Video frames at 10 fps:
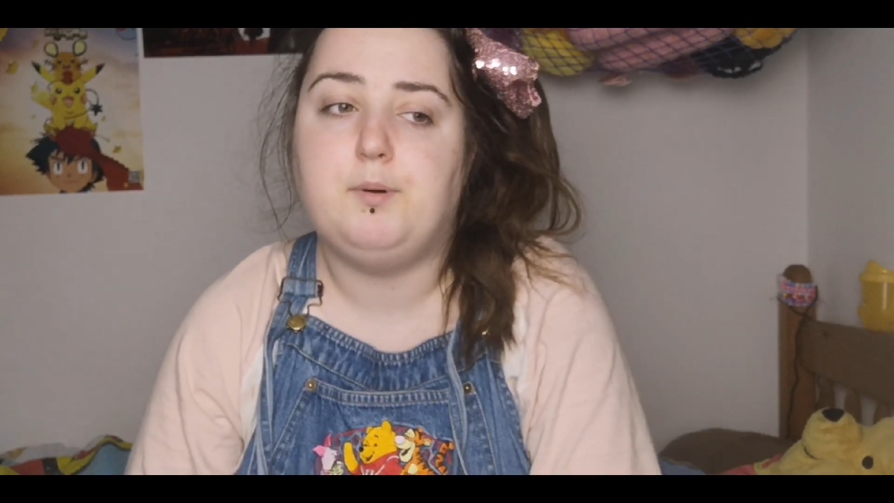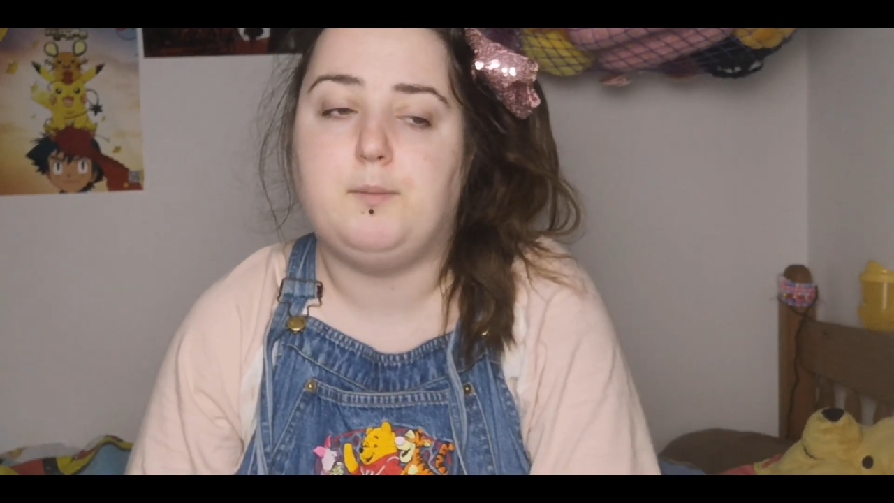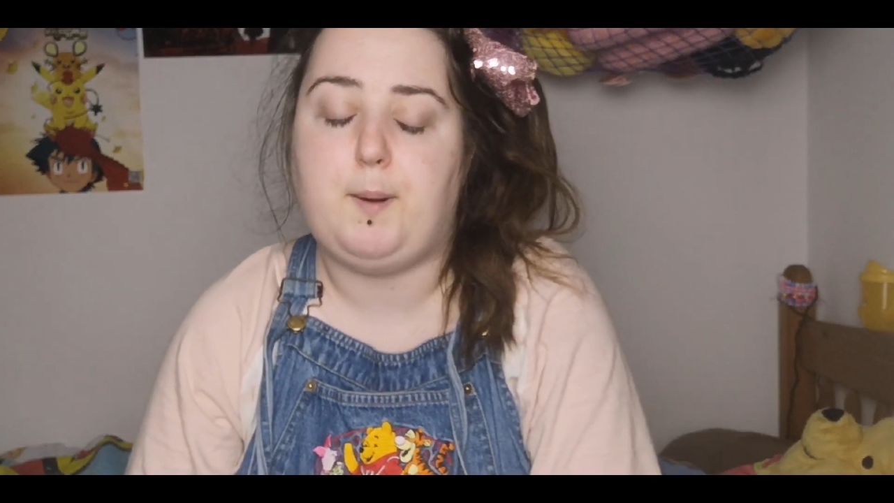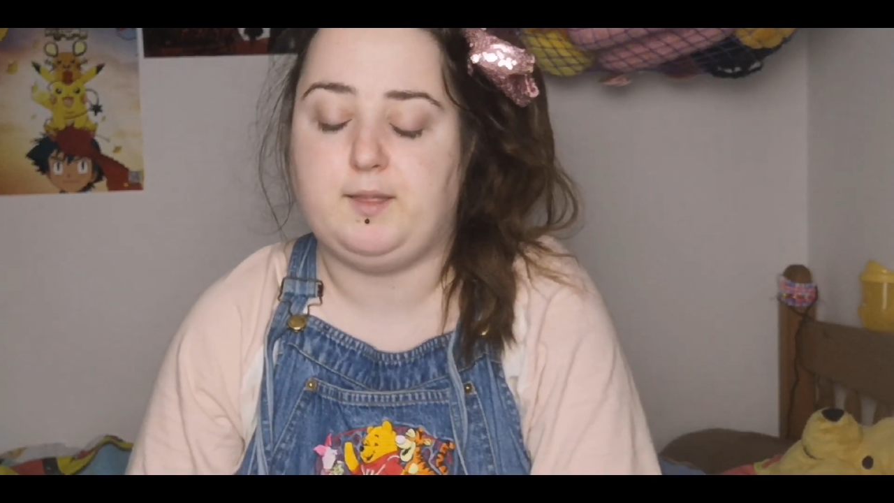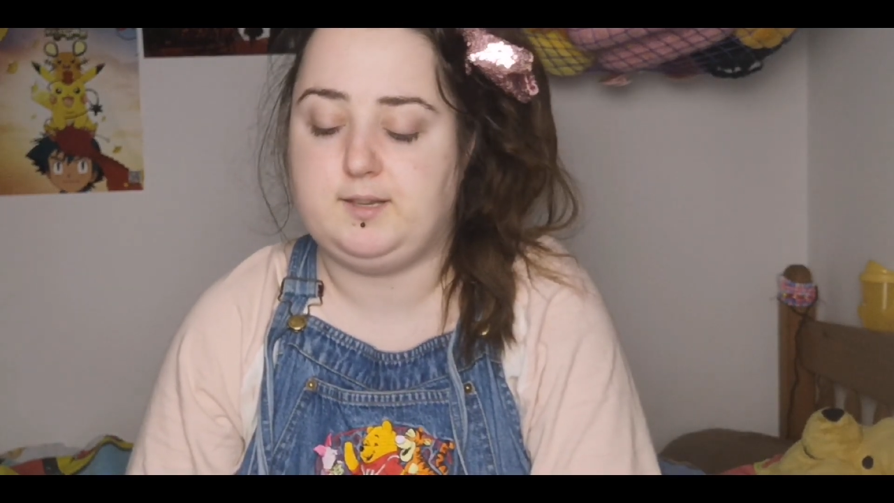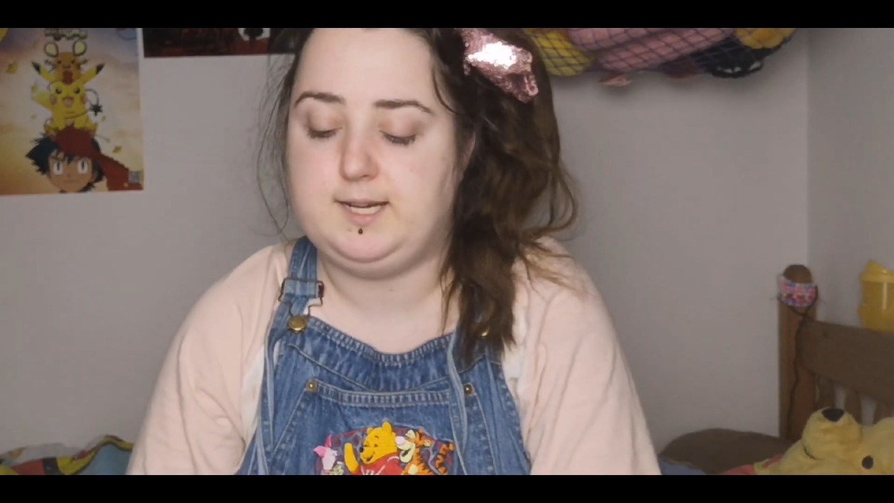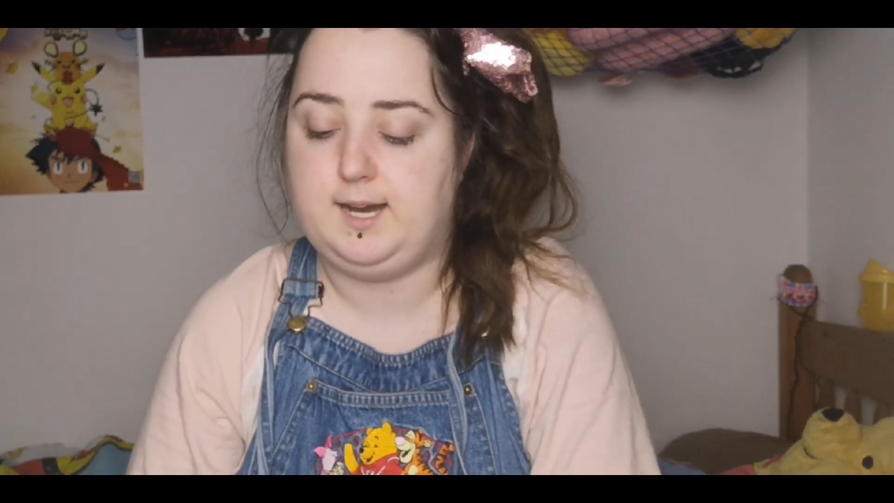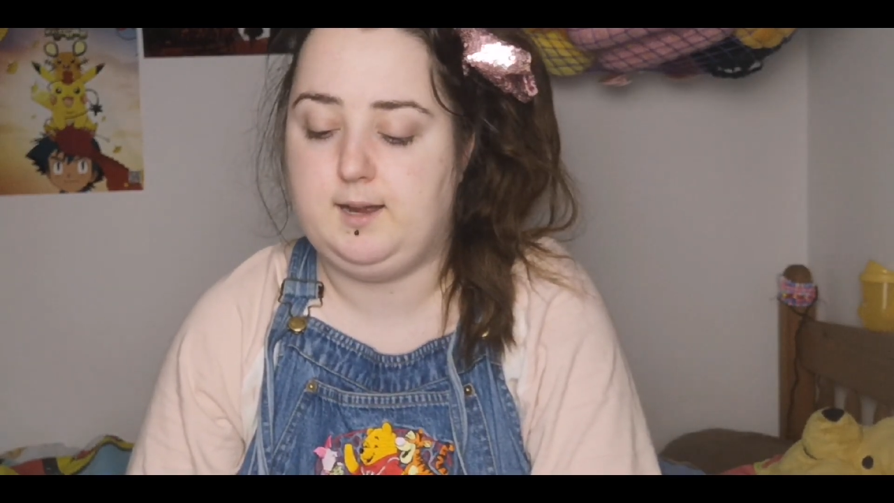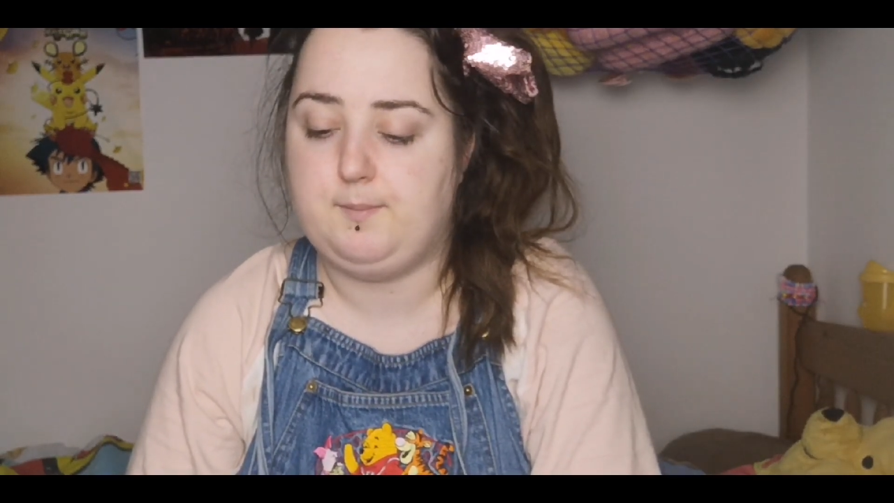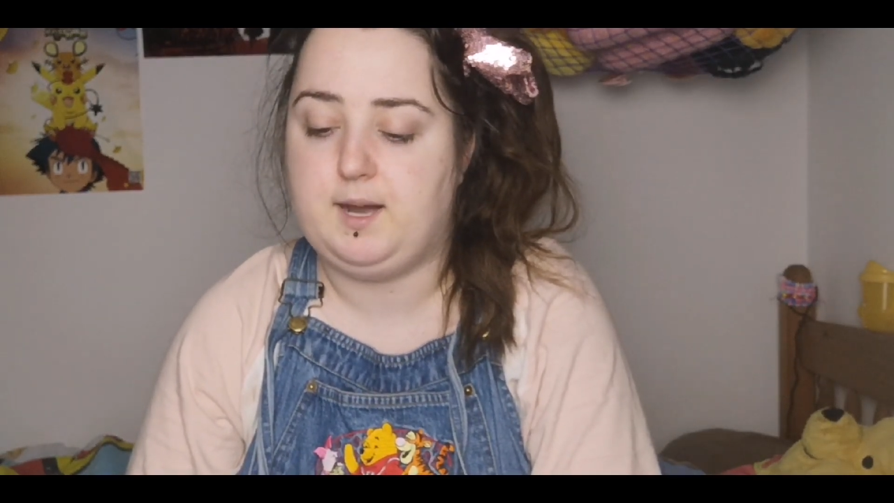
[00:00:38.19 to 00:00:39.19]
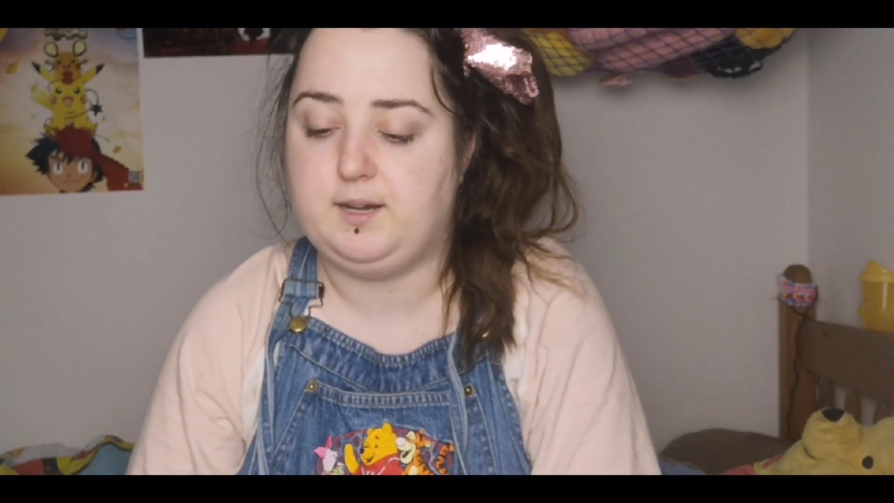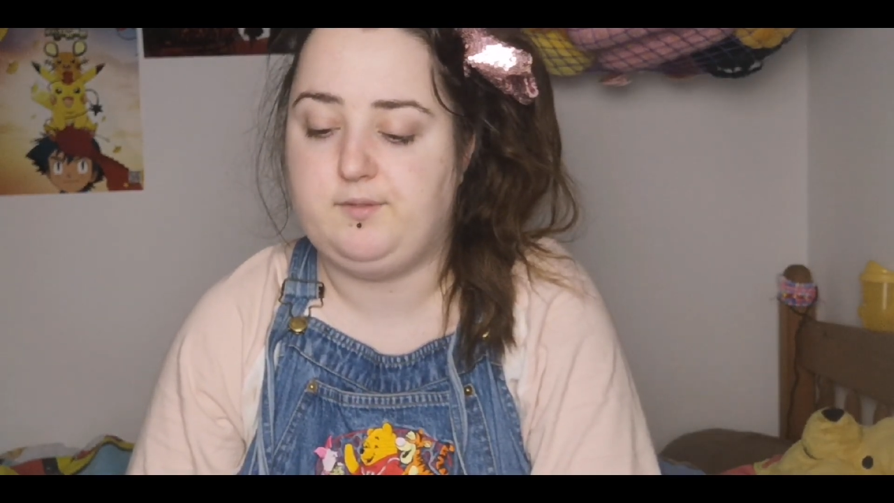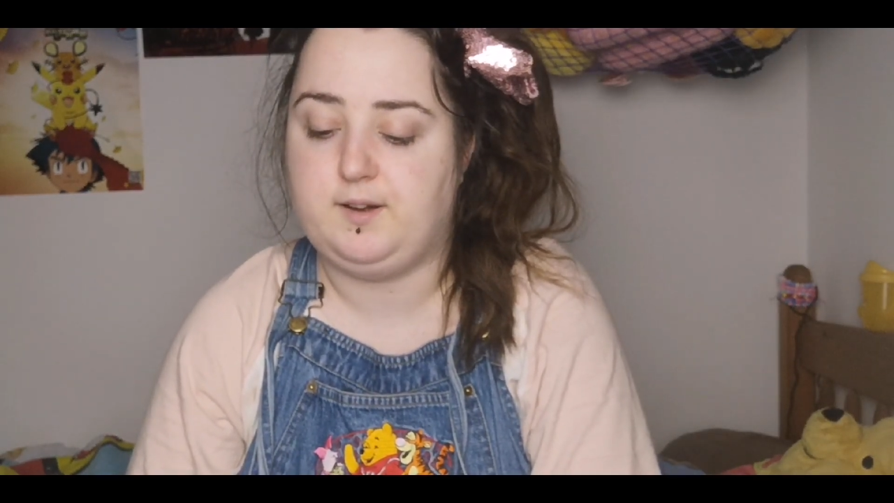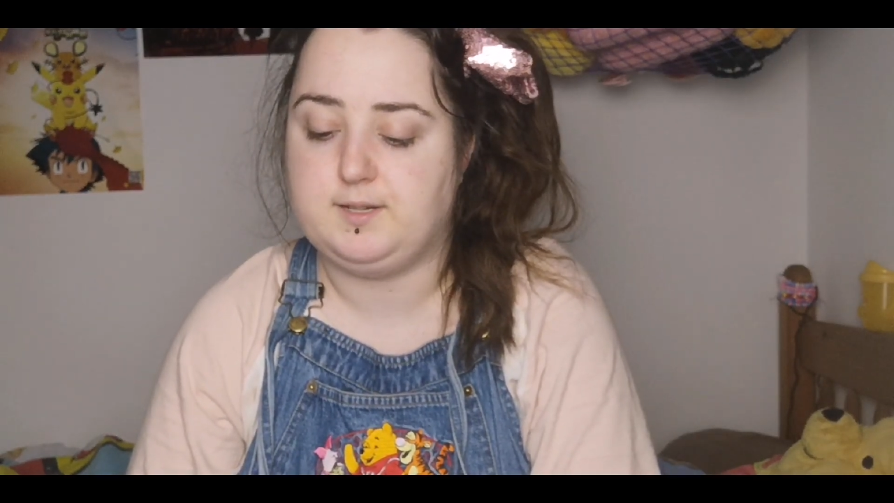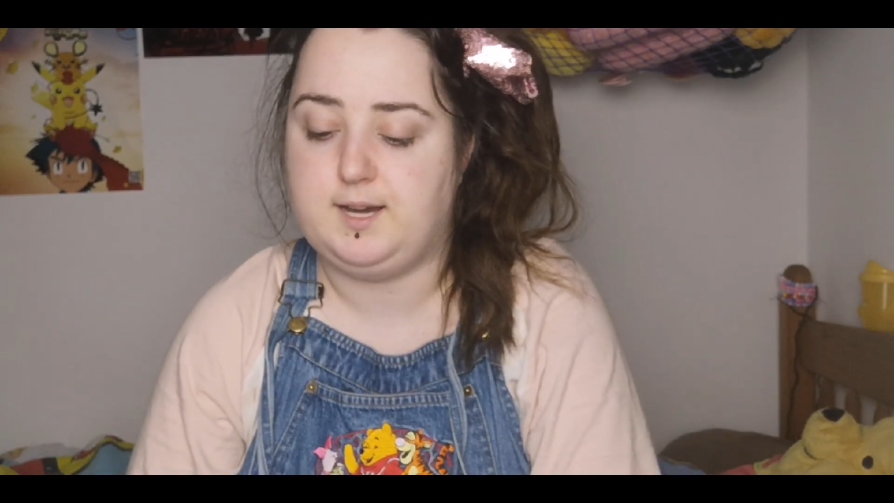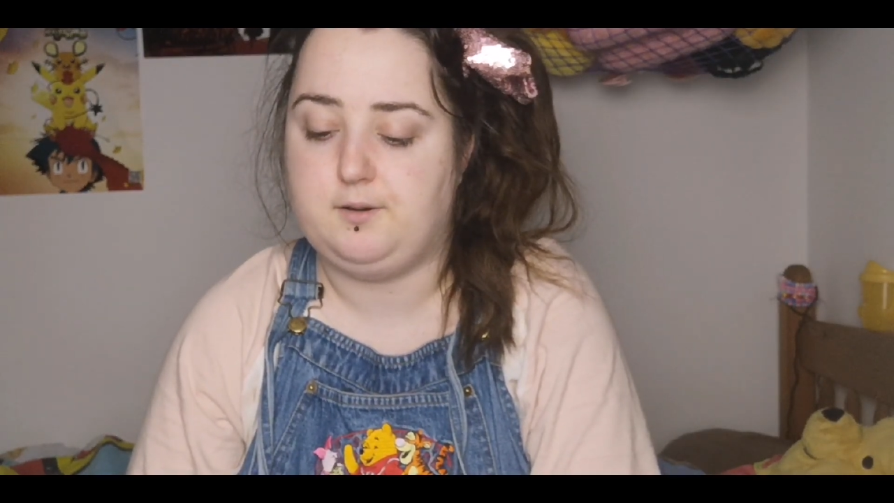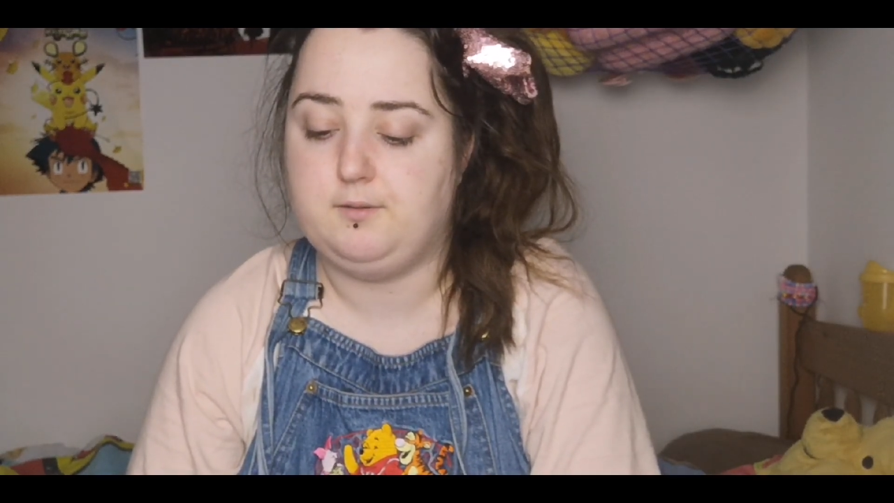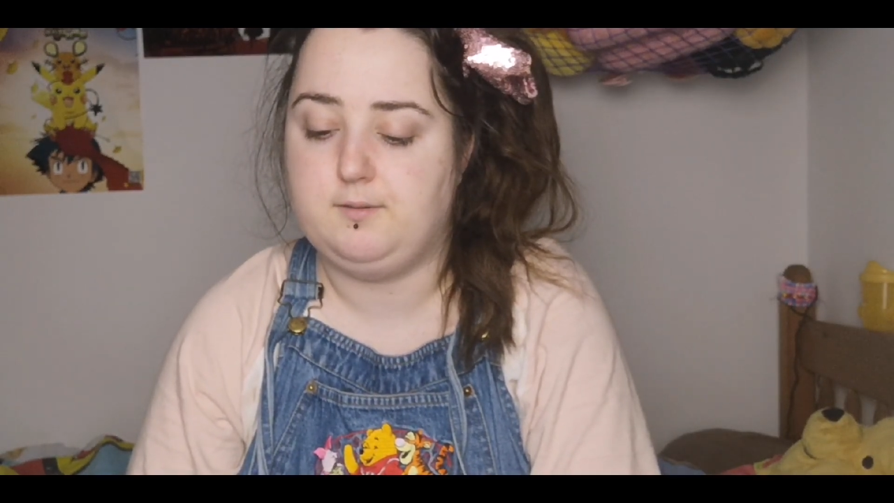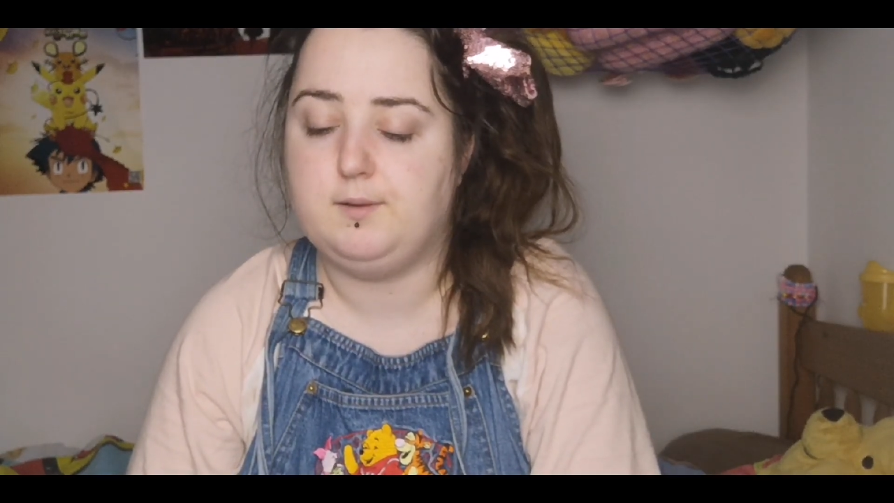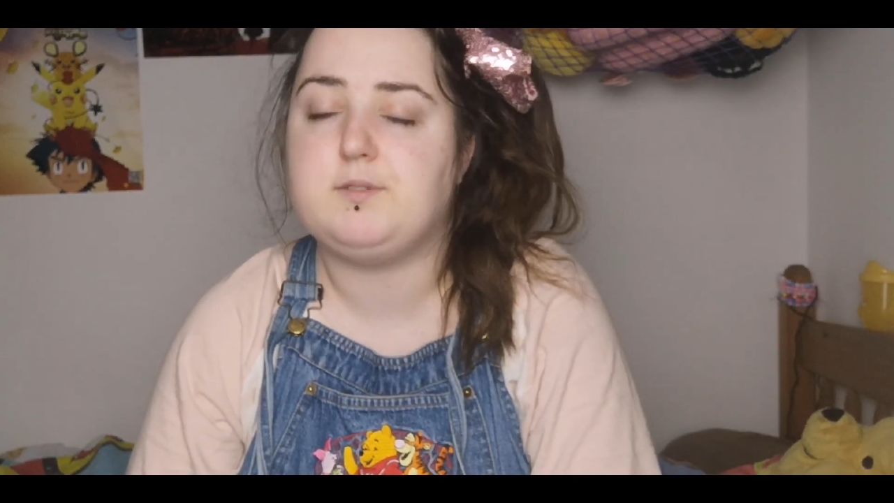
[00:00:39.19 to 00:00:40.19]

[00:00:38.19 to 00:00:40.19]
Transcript: But by the time I'd found out,